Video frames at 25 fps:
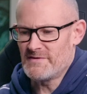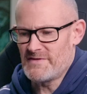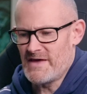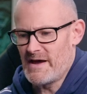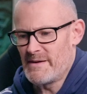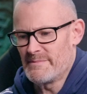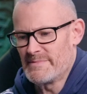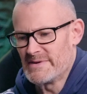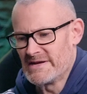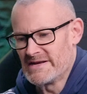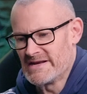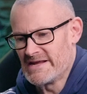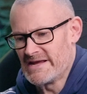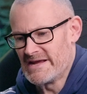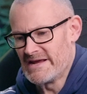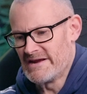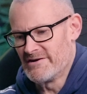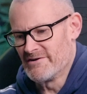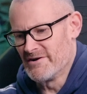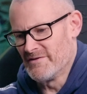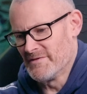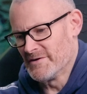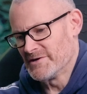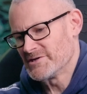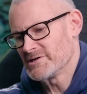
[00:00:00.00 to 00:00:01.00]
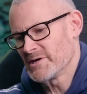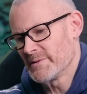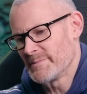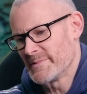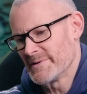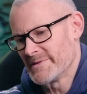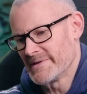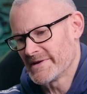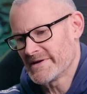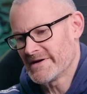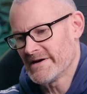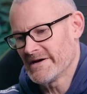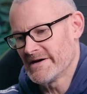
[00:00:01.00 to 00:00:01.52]
for that being here on the top
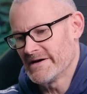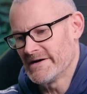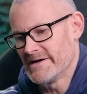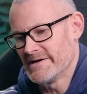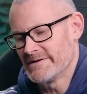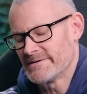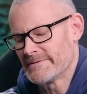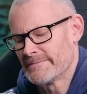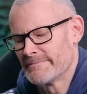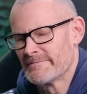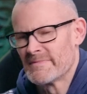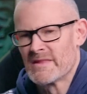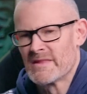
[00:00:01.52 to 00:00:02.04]
of the card.